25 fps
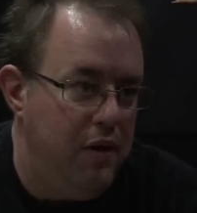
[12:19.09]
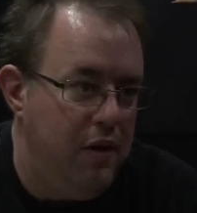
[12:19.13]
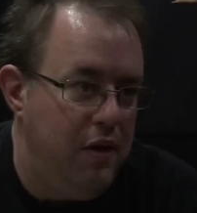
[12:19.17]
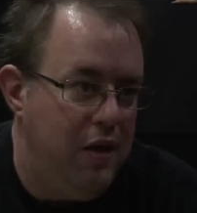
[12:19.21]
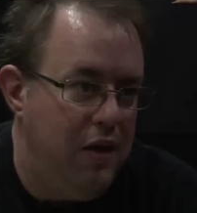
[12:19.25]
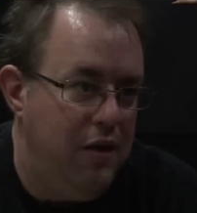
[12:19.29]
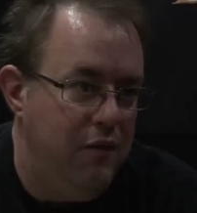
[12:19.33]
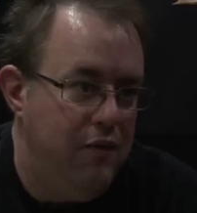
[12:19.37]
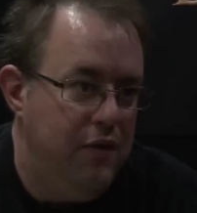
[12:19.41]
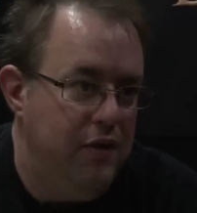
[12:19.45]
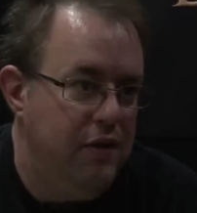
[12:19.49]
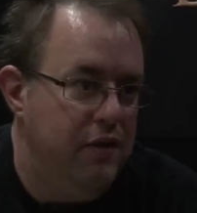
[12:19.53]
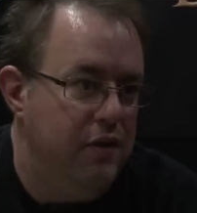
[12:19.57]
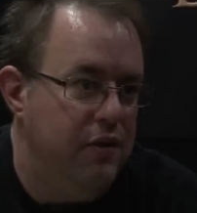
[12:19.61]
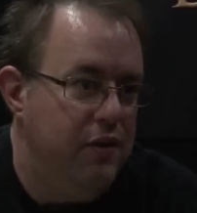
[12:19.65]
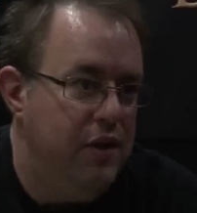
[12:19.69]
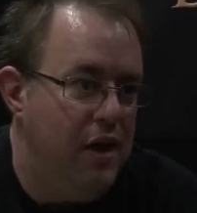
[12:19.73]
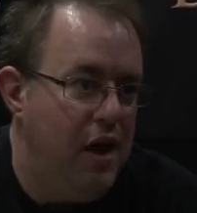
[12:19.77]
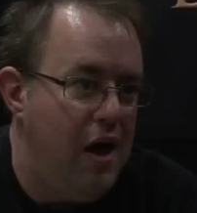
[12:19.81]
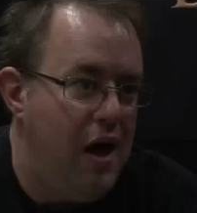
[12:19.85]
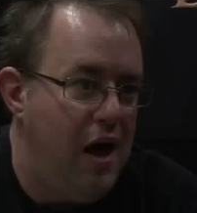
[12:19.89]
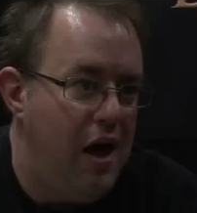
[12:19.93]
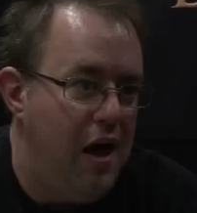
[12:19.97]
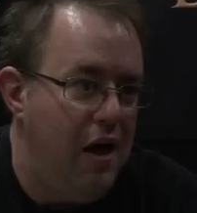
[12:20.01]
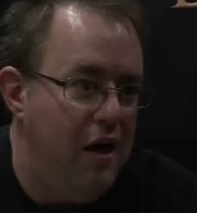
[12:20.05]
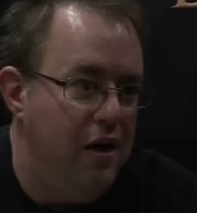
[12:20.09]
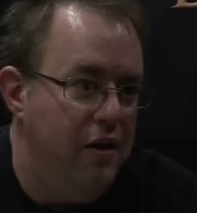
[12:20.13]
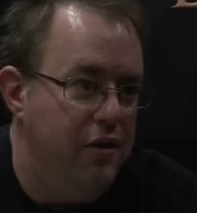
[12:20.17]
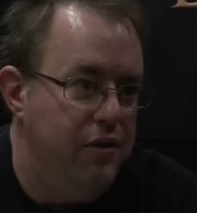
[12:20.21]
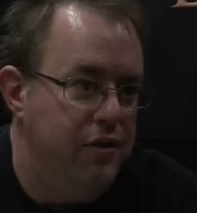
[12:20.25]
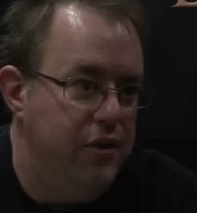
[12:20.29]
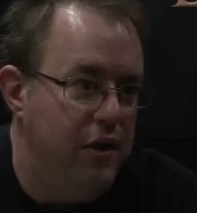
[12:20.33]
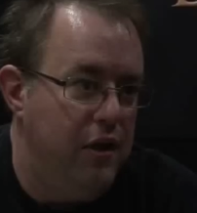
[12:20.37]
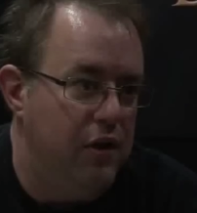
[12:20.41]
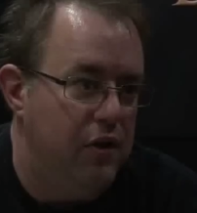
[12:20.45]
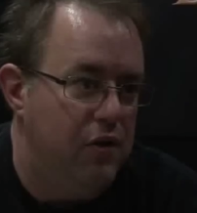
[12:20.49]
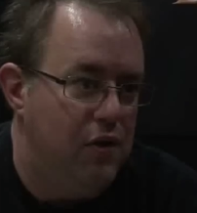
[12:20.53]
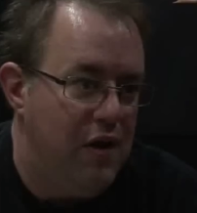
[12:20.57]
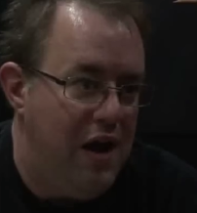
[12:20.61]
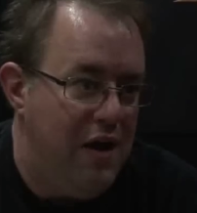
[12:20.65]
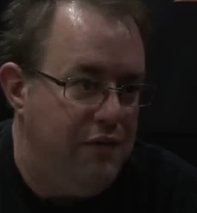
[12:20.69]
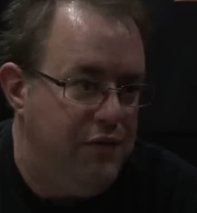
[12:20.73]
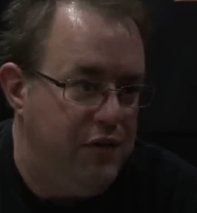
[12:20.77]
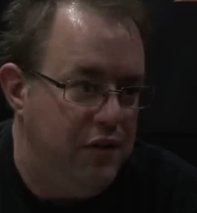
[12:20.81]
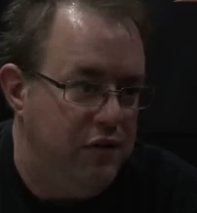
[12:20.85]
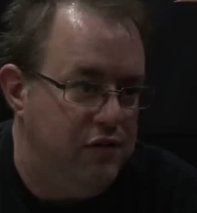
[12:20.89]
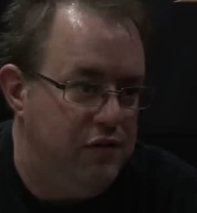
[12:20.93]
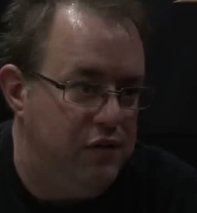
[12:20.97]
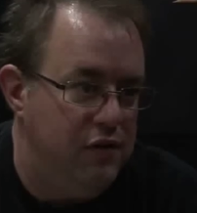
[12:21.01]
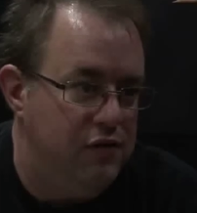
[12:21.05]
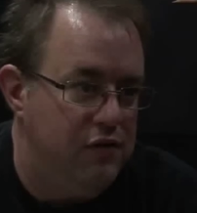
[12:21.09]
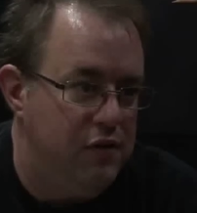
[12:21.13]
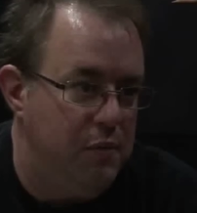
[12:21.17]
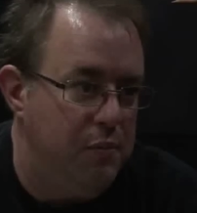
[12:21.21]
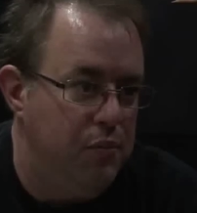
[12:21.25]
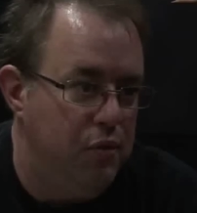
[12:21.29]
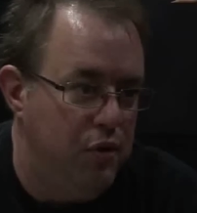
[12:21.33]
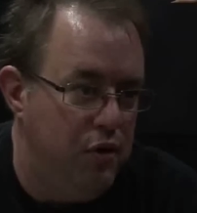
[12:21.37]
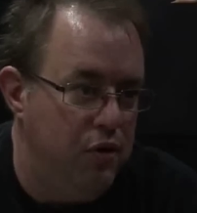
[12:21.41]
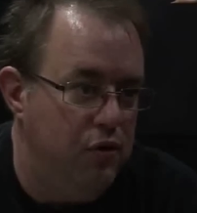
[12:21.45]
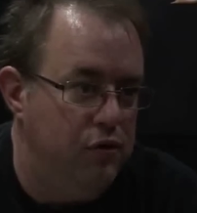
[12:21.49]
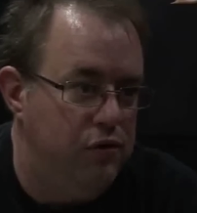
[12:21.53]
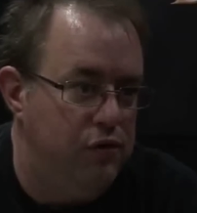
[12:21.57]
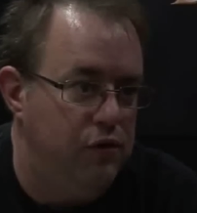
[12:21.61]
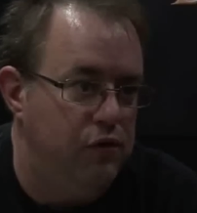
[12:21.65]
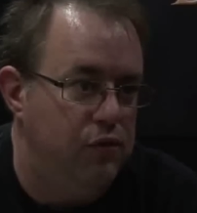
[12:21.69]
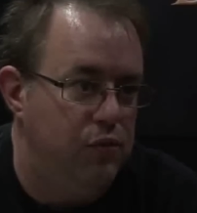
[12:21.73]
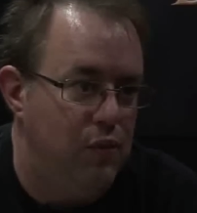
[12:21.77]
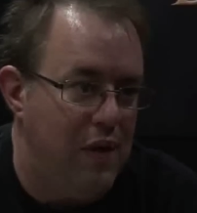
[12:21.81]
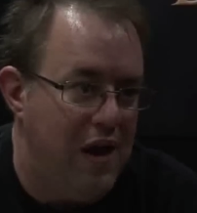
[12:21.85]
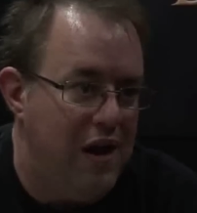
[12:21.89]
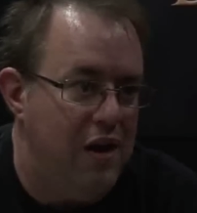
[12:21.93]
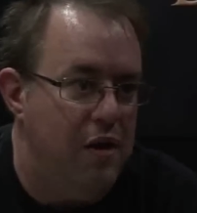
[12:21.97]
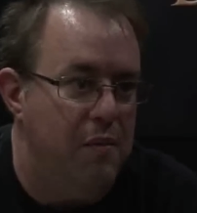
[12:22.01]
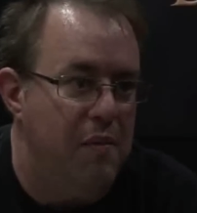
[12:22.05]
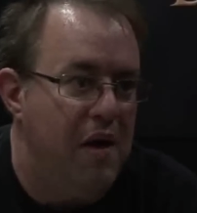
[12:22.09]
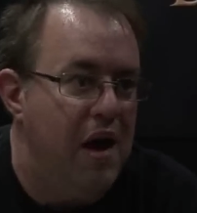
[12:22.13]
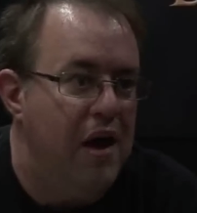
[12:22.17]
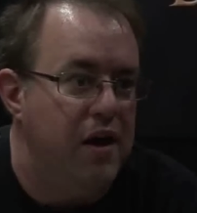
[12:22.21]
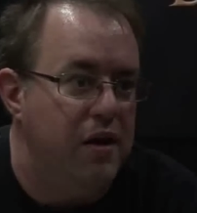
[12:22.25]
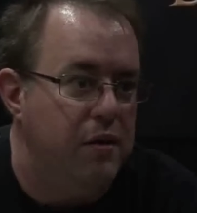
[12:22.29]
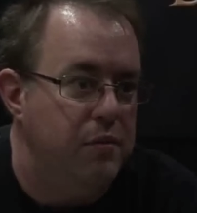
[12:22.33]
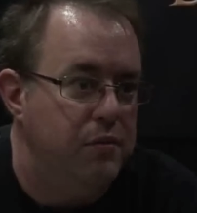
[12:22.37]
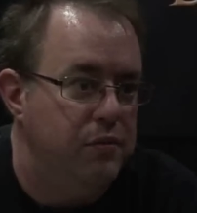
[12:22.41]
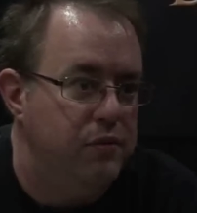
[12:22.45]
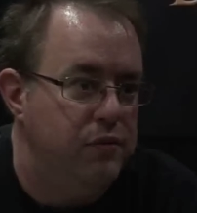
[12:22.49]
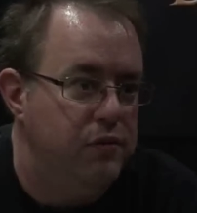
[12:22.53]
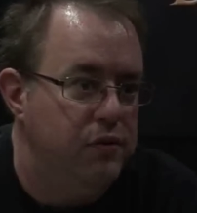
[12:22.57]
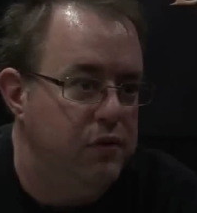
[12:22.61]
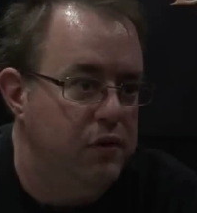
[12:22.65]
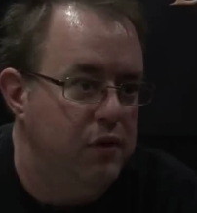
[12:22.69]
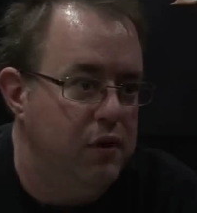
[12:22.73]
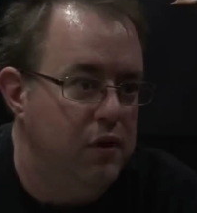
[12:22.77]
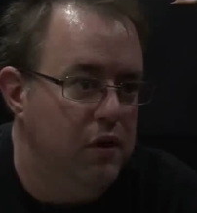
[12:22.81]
even the crafting system produces random items.